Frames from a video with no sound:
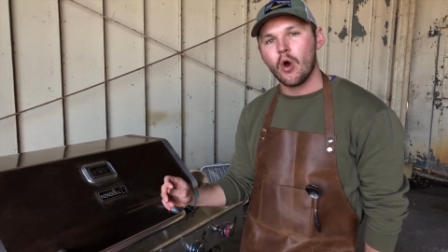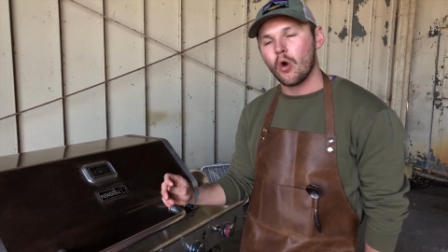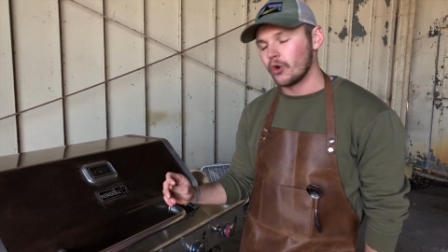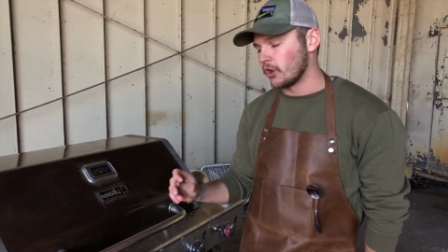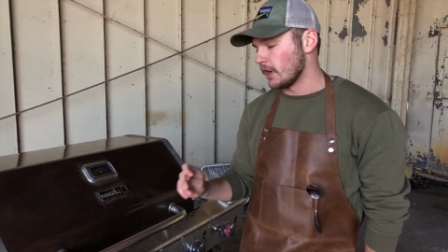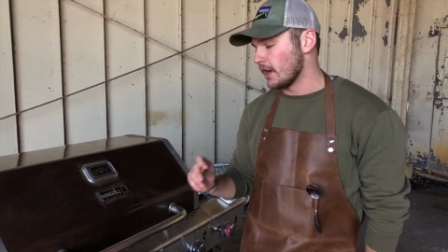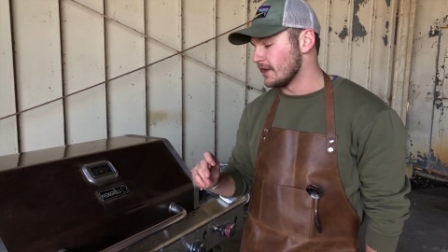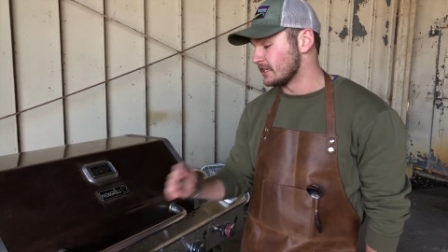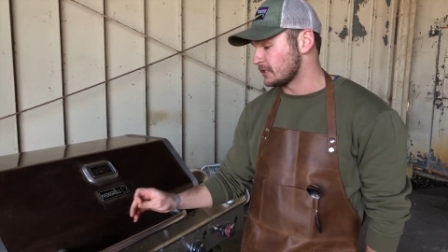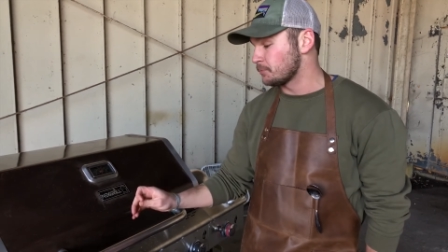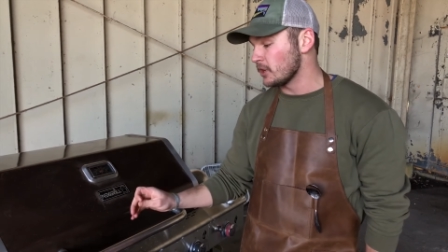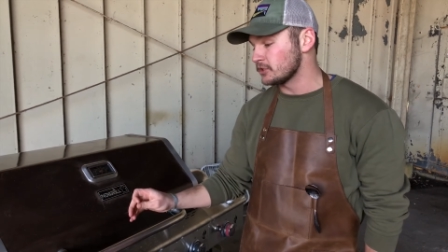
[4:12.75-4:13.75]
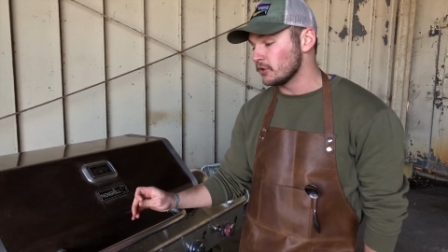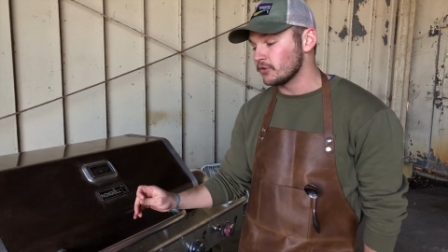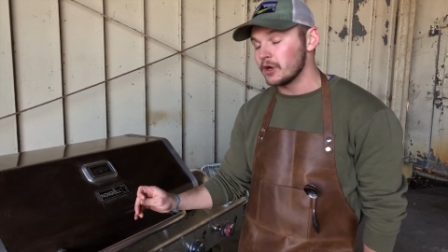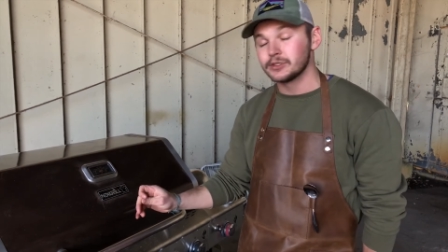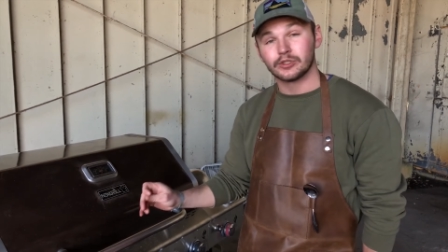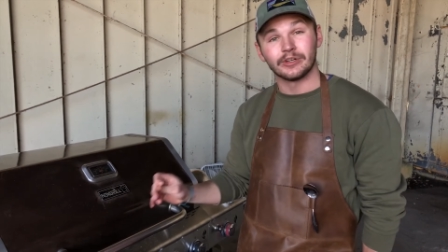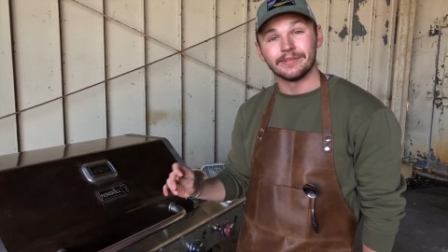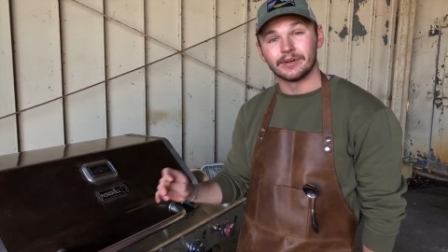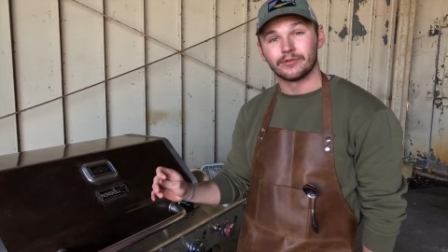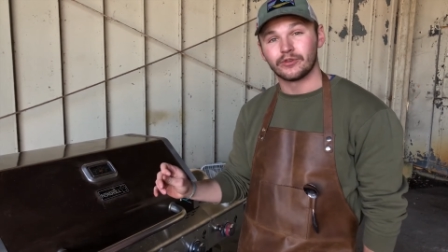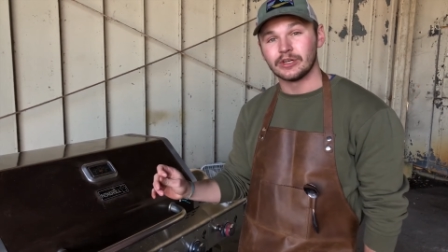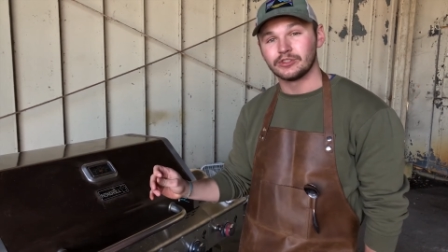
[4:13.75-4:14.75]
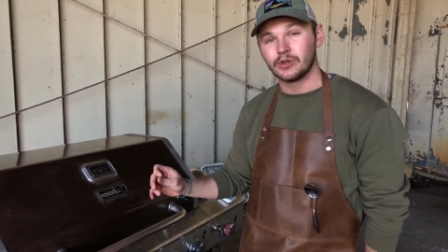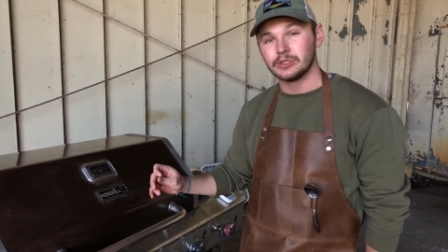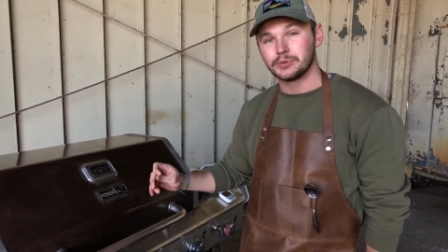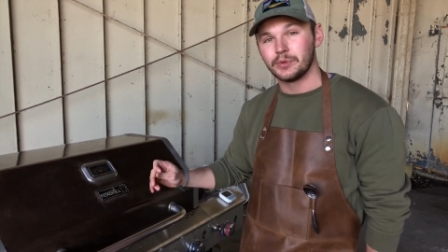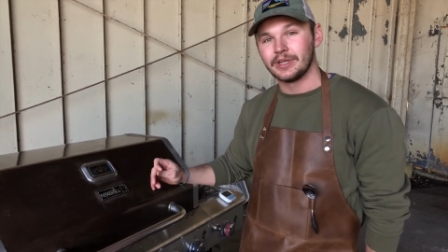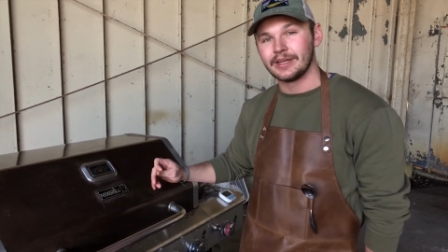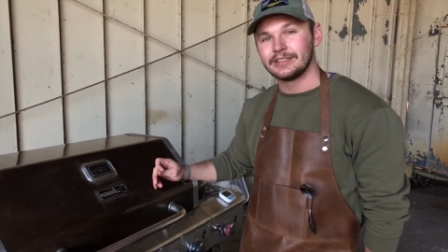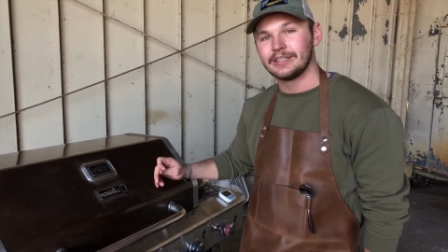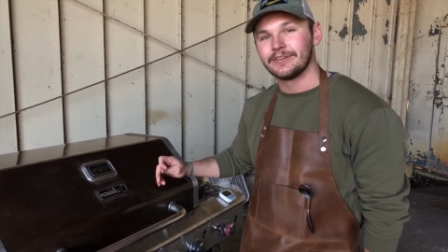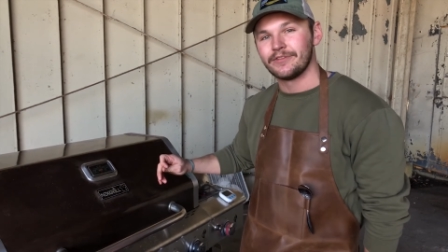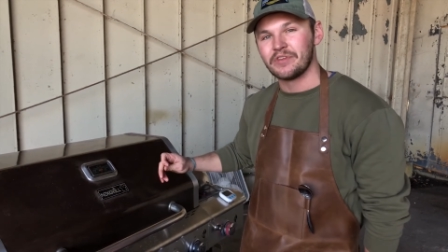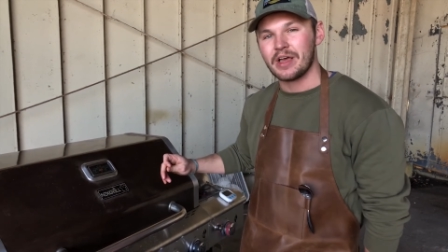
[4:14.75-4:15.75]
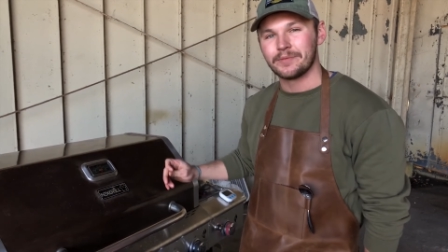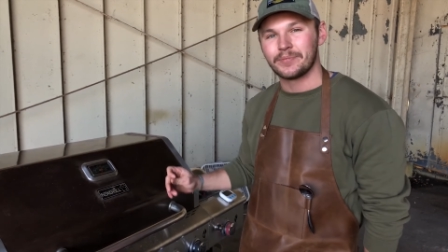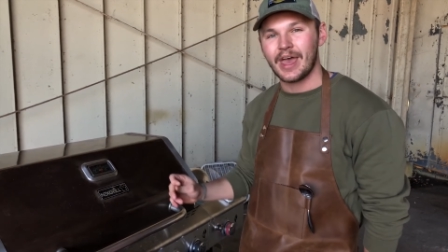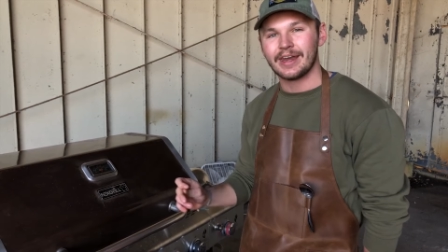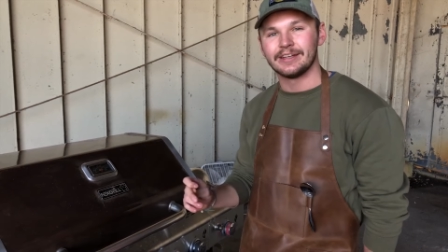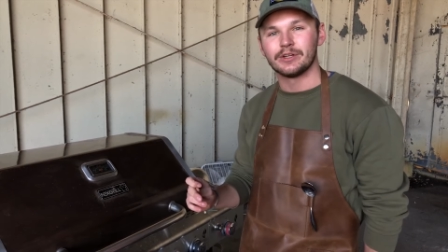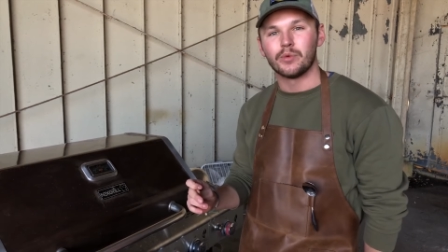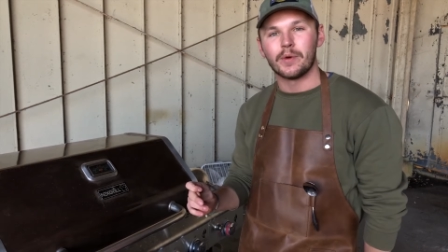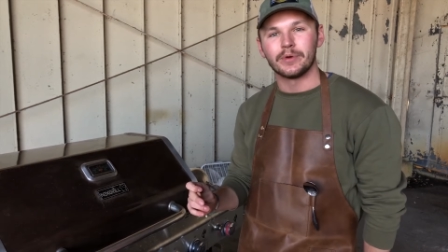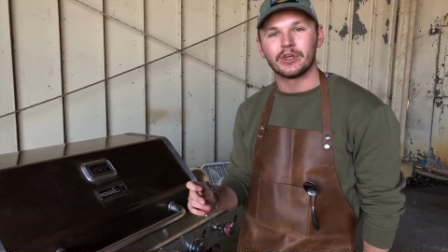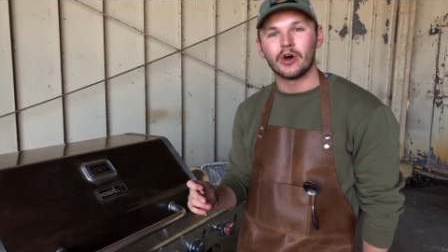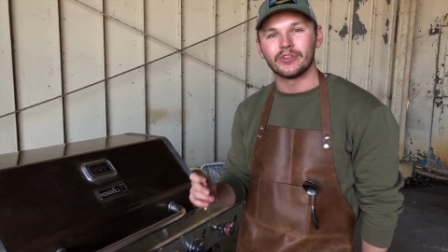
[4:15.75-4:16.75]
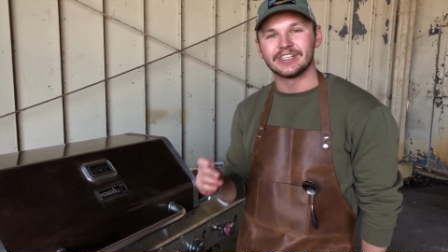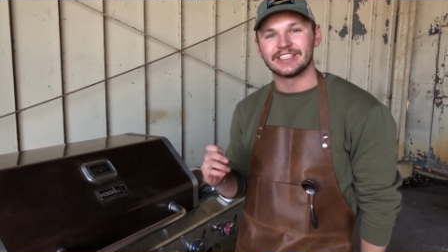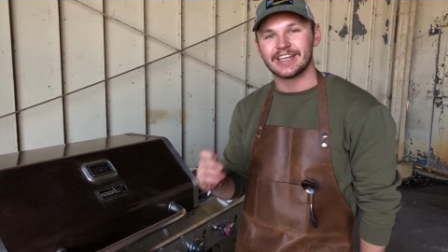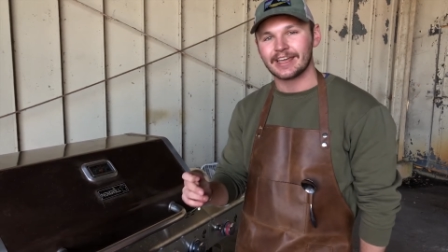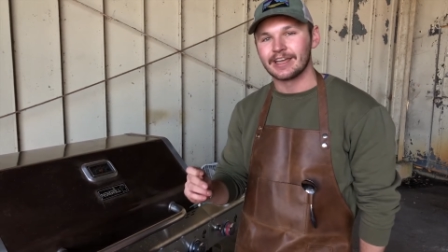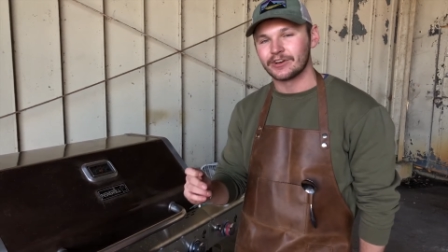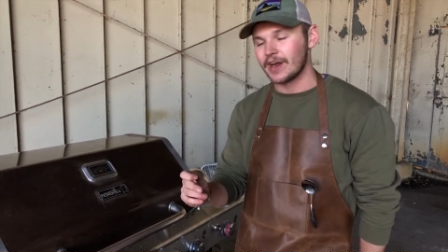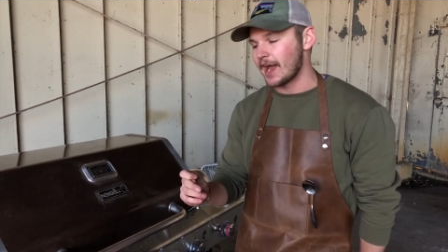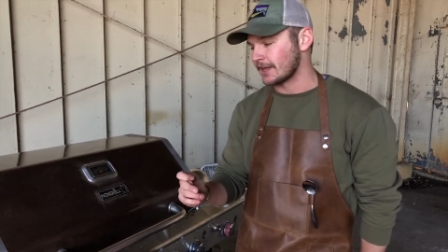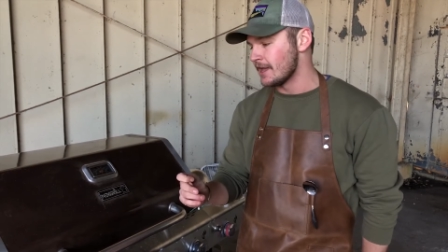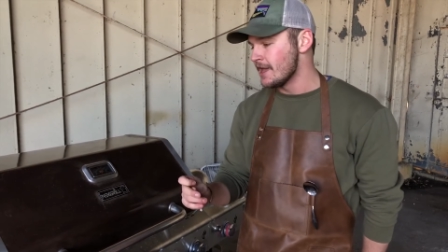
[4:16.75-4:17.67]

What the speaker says: or an espresso roast or even a French roast, we like to develop that into what we call the second crack.